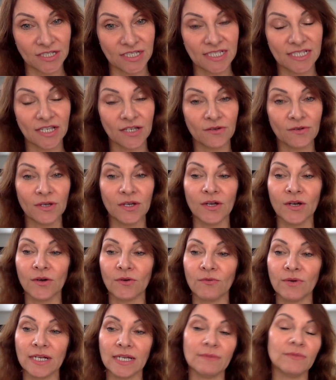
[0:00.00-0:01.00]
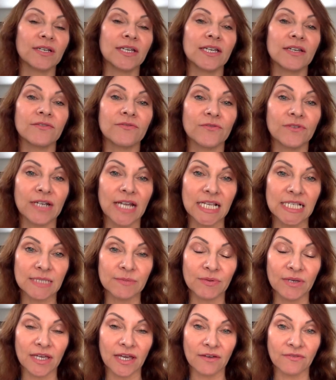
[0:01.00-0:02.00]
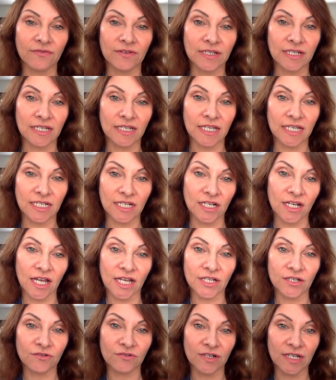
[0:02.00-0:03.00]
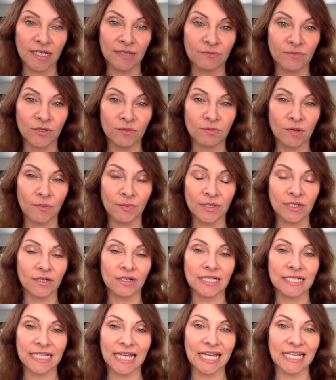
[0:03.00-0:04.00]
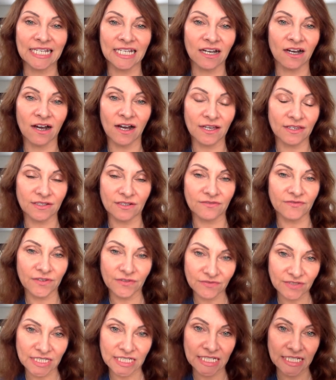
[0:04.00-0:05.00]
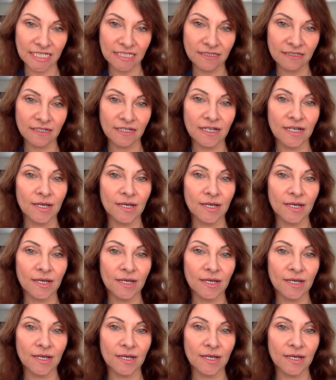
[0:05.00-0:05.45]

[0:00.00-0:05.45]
So when I'm looking for an SPF in an eye cream, you're probably not going to get any higher than a 15